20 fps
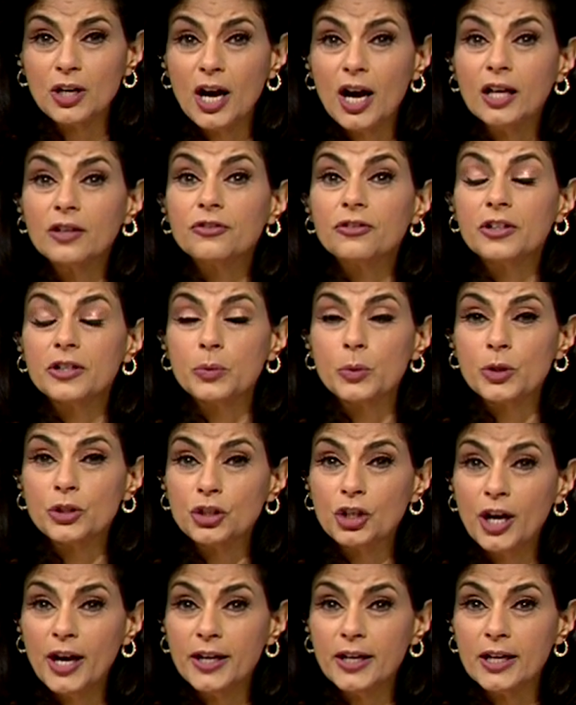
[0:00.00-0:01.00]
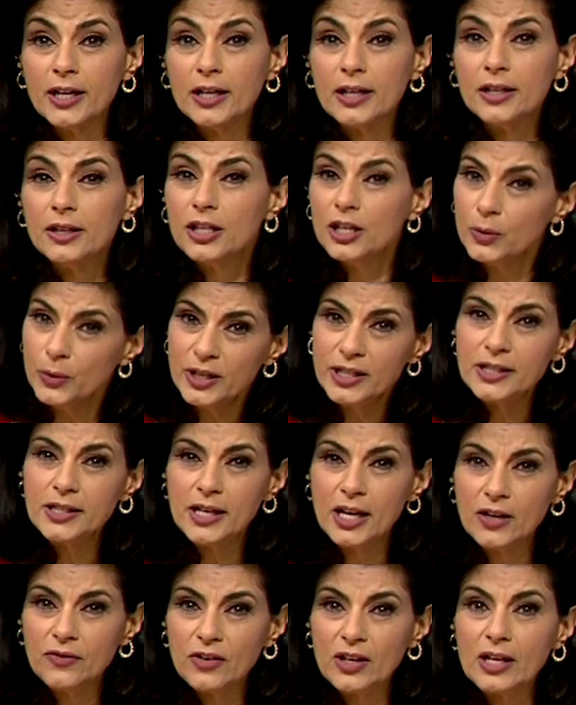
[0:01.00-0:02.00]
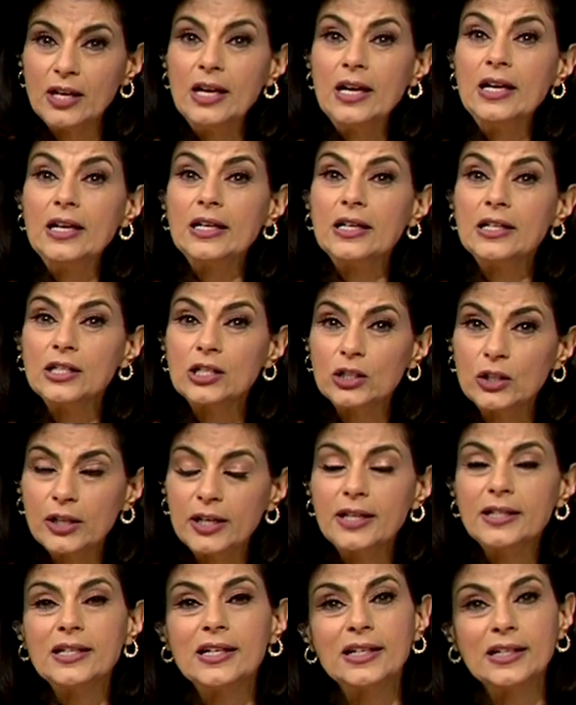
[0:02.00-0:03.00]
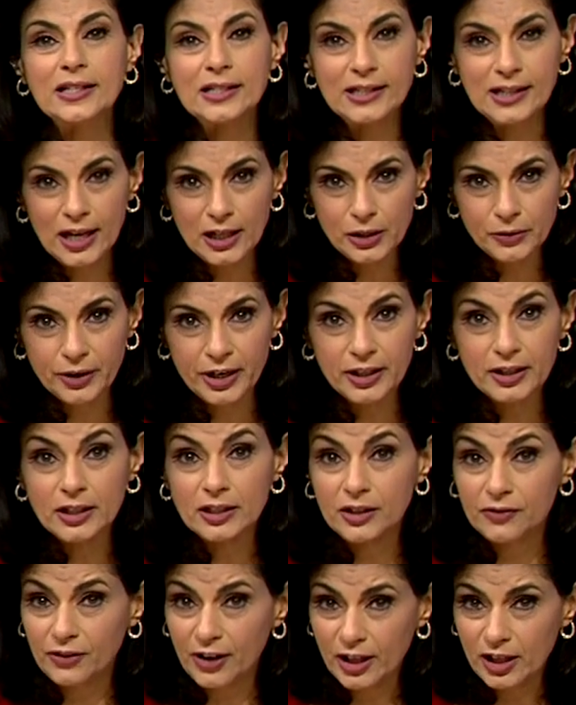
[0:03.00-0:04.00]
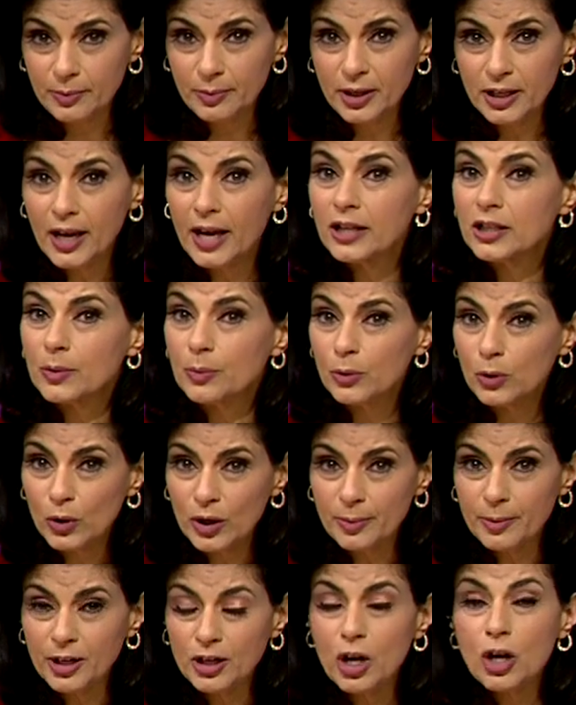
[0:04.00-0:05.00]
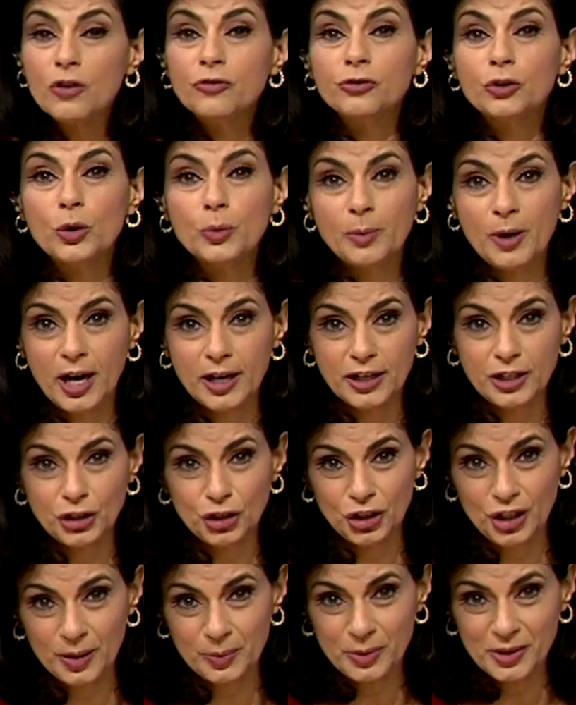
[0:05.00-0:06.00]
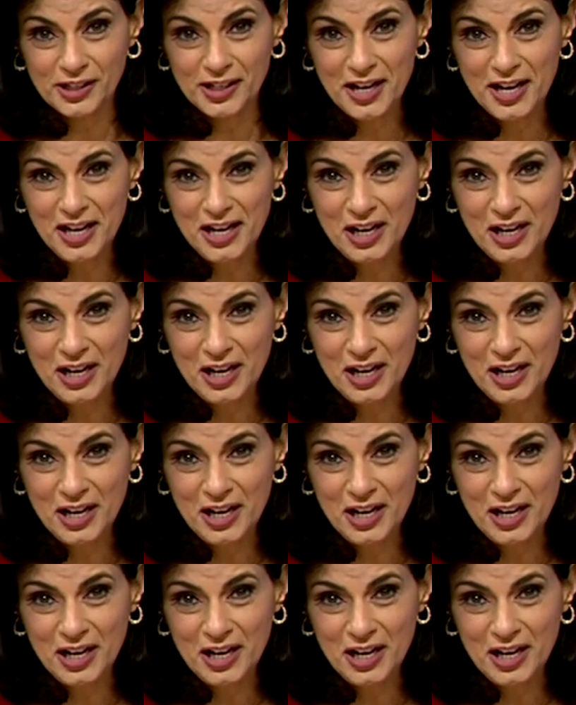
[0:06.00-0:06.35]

conflict with China, the U.S. Navy is looking to accelerate the development and deployment of robotic ships.